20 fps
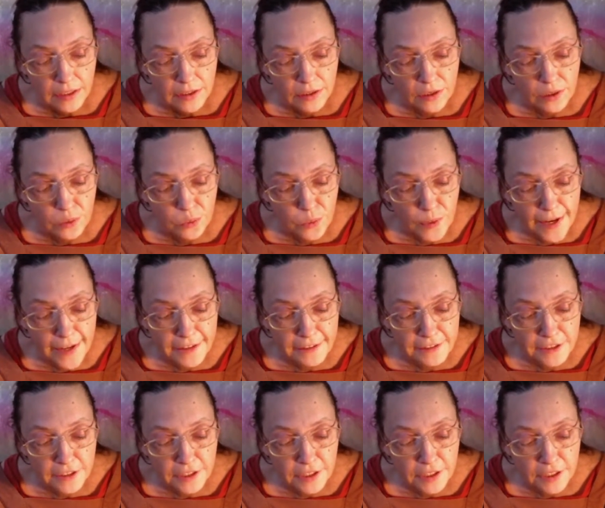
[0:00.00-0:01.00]
The
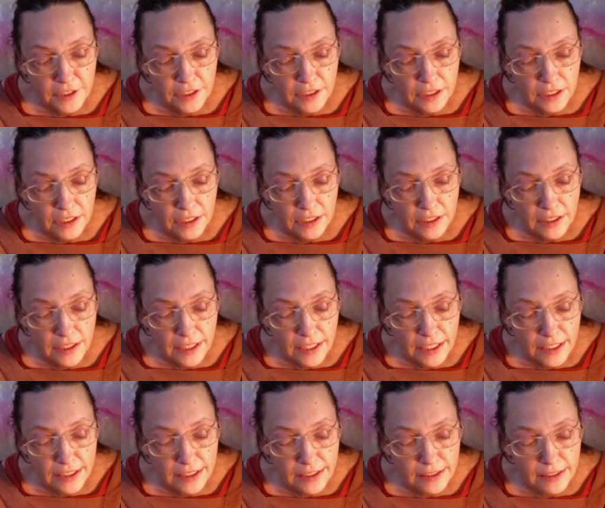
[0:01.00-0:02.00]
wavier
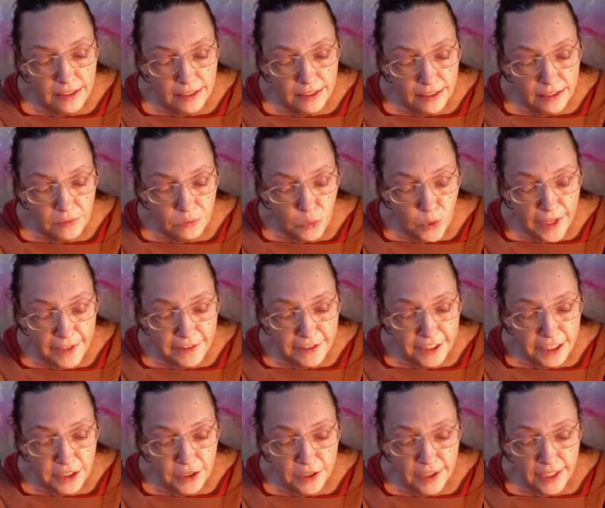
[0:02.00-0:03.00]

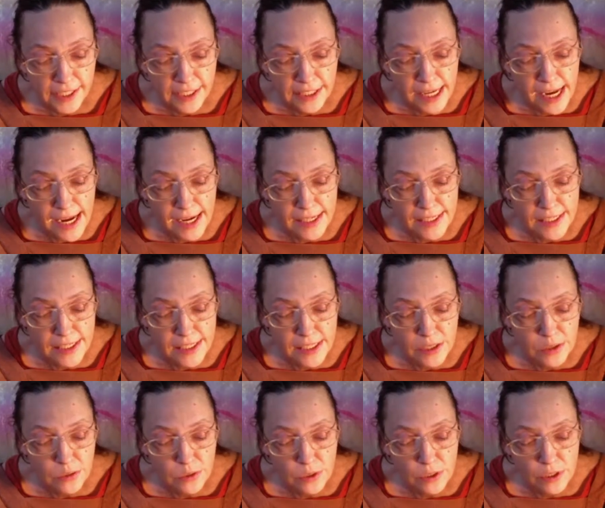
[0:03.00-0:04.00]
the glass,
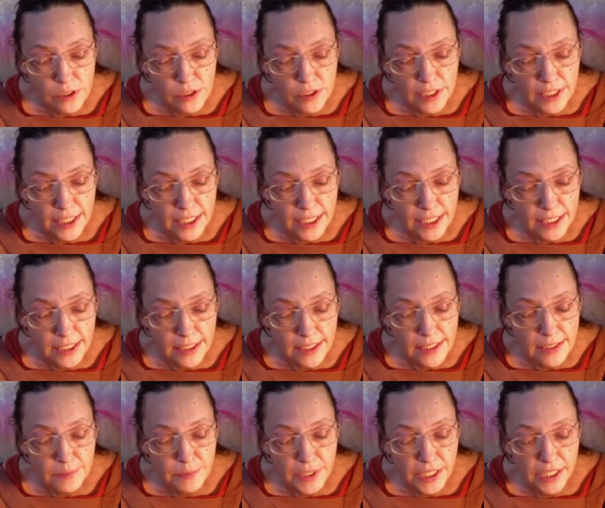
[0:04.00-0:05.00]
the older it
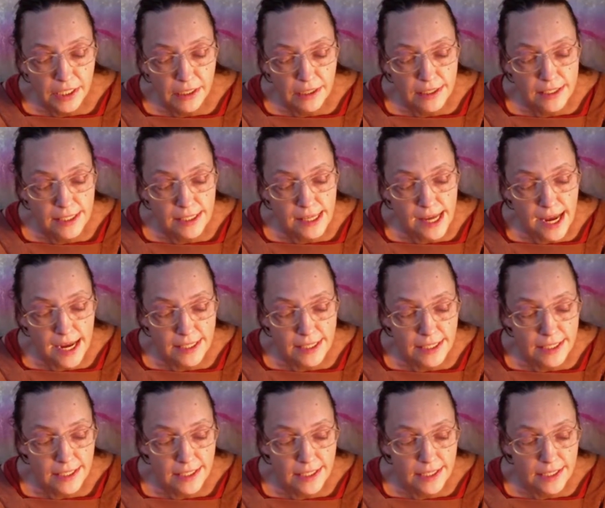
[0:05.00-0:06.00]
is, because
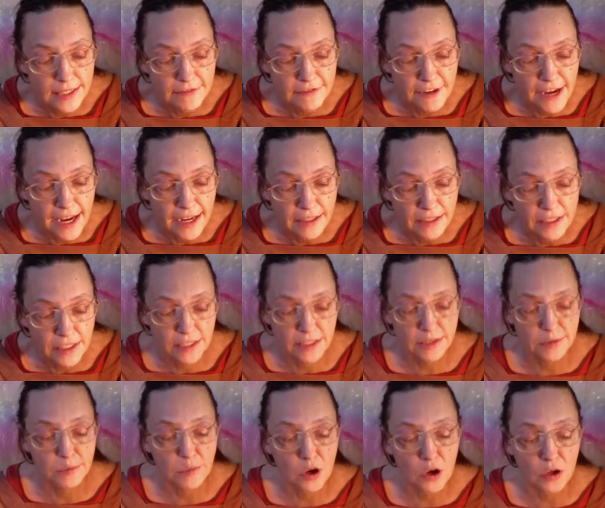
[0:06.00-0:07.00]
glass is in fact a
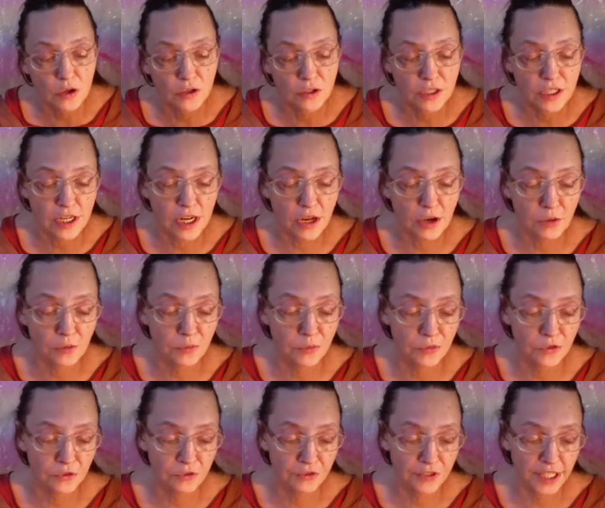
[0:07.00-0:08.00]
small,
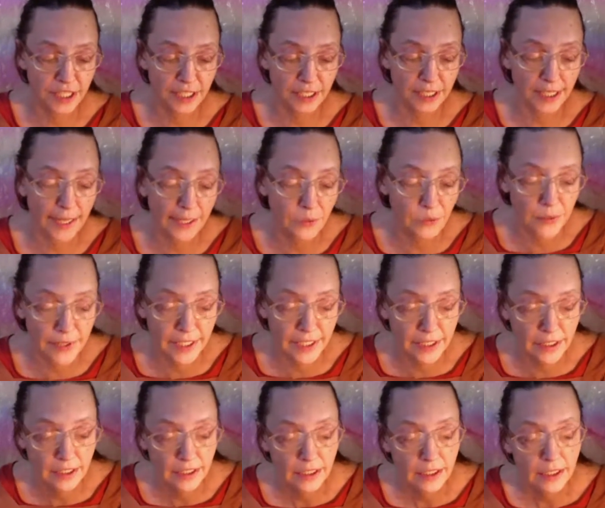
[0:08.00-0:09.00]
slow-moving liquid
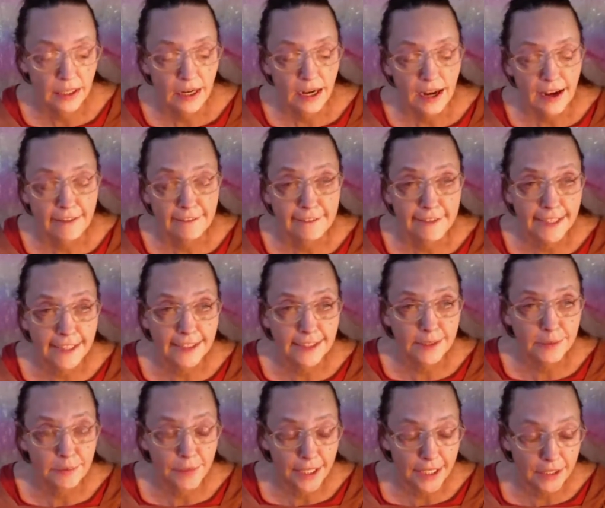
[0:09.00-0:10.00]

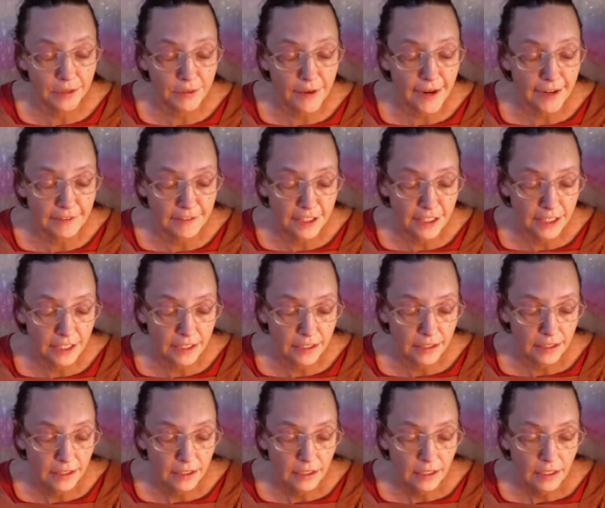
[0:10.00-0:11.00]
affected by gravity.
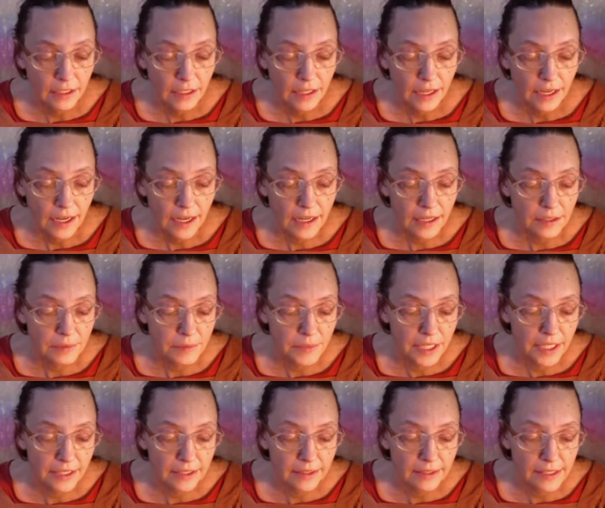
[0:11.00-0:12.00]

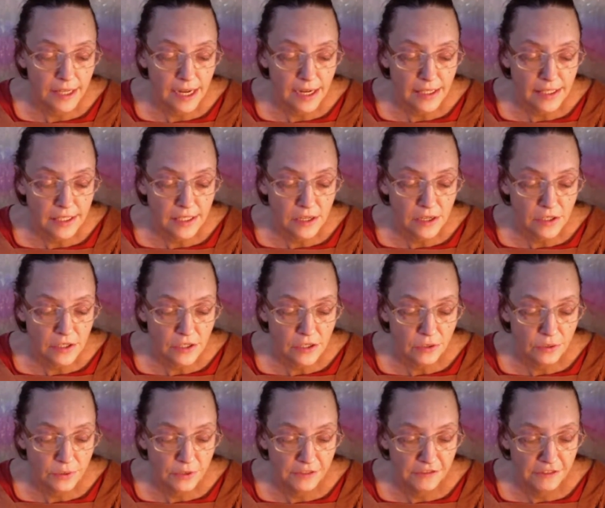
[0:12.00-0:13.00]
Handmade glass also
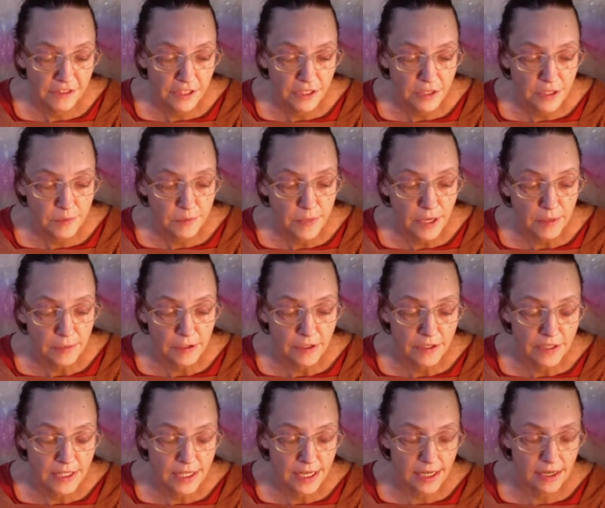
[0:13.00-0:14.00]
reveals
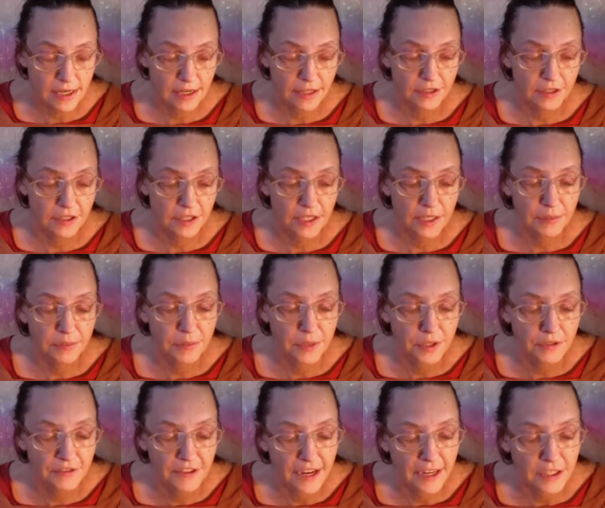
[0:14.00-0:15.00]
bubbles and other
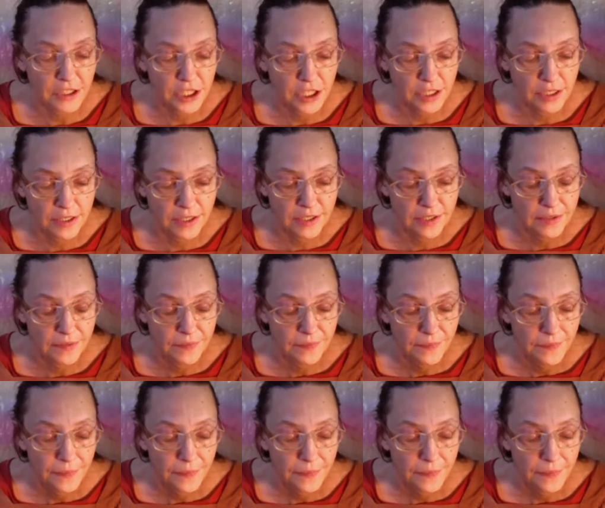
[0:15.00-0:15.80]
imperfections.